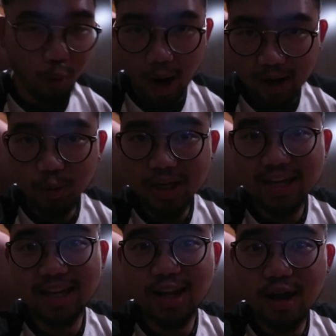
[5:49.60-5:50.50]
What we
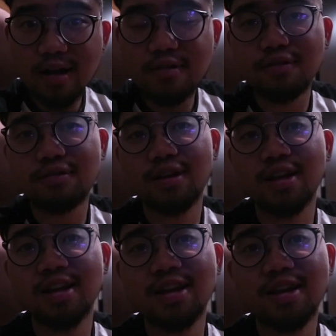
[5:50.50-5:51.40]
can love,
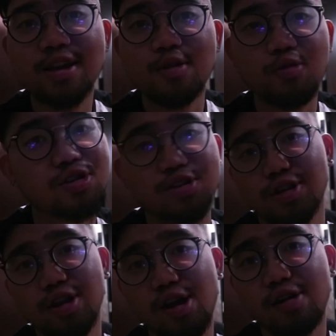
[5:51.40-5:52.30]
we
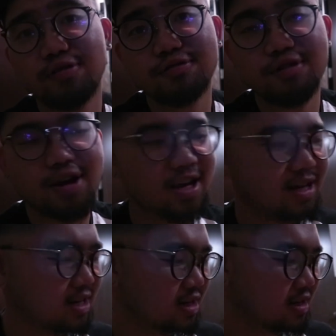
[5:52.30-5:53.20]
should love, right?
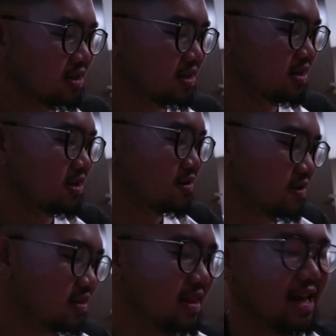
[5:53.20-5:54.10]

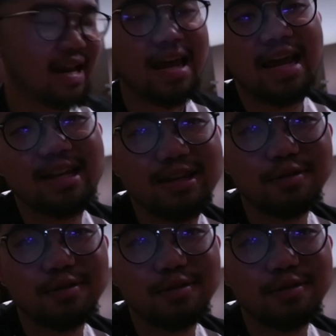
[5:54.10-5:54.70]
Rather than hate,